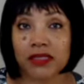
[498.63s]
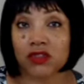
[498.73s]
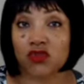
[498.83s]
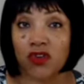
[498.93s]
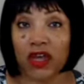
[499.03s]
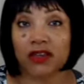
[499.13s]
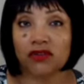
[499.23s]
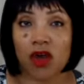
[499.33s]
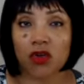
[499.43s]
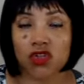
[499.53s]
It is
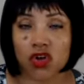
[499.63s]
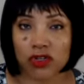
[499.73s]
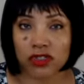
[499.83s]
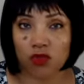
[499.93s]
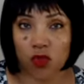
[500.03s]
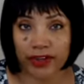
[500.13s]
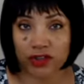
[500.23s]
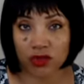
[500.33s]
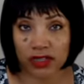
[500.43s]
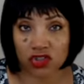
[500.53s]
five alternative
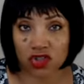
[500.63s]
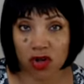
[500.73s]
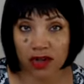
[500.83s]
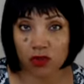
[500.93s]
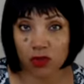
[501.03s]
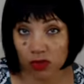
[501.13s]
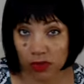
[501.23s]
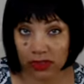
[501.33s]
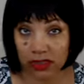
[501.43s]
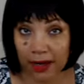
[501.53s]
ways to get started with
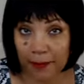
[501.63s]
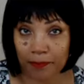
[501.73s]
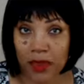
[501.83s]
real estate.